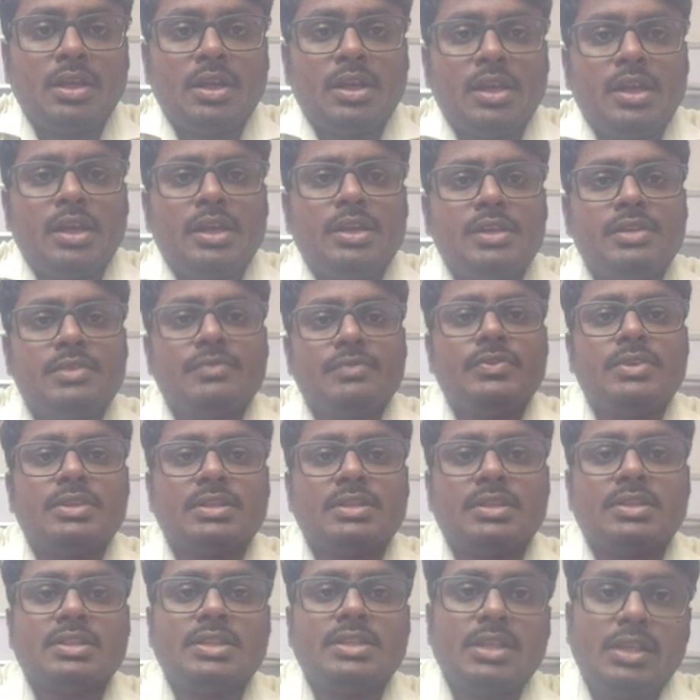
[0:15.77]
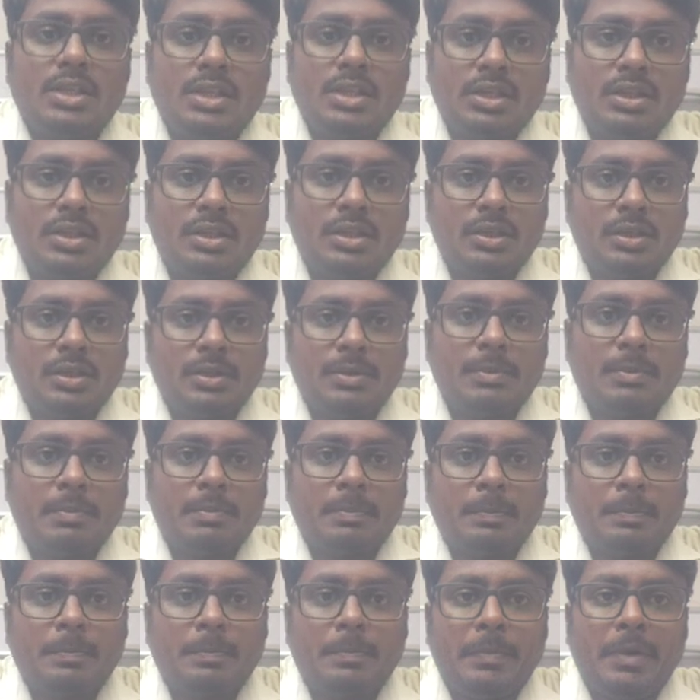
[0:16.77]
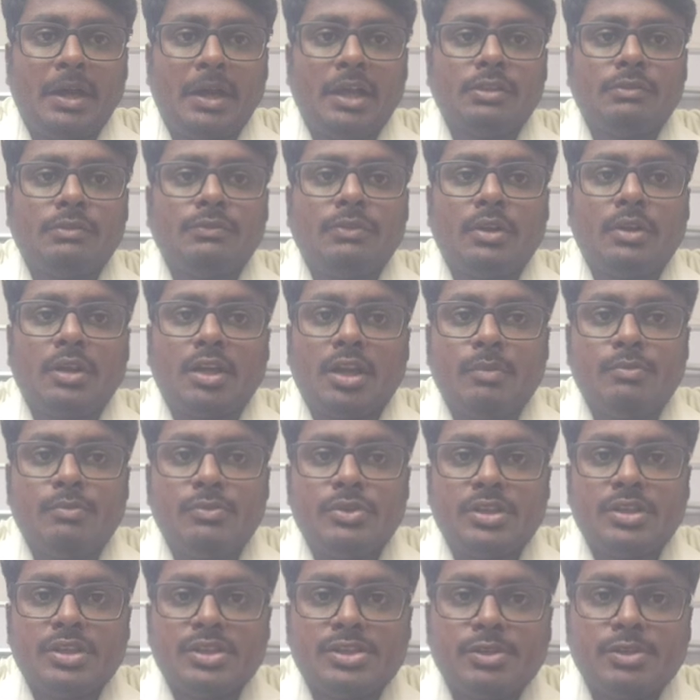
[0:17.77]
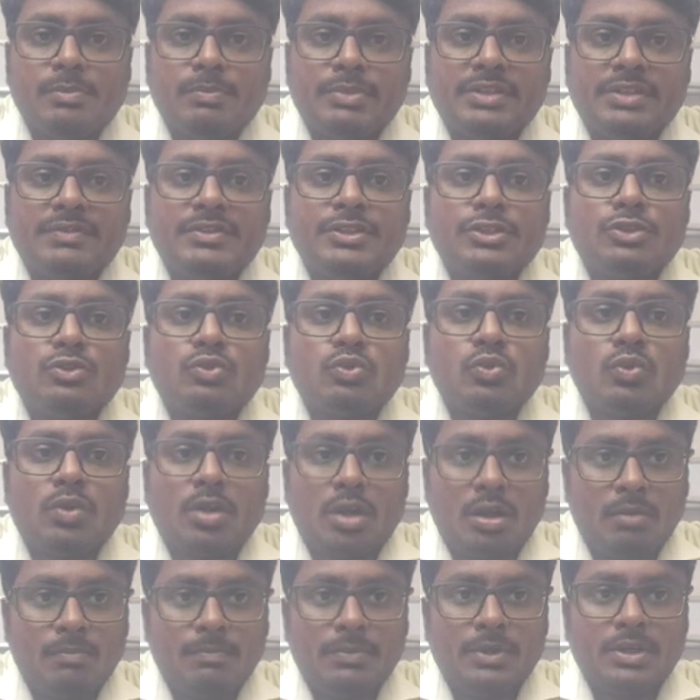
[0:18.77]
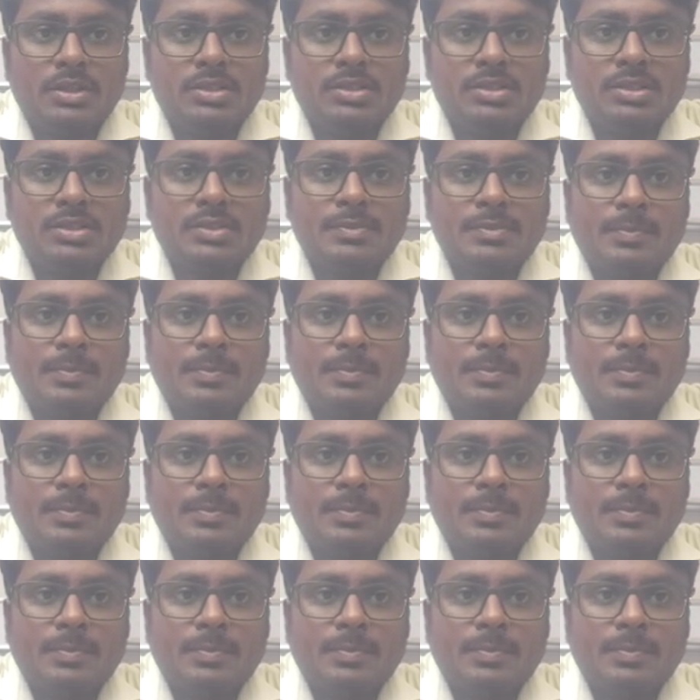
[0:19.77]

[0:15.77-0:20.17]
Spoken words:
Interface is the part for communication between two components.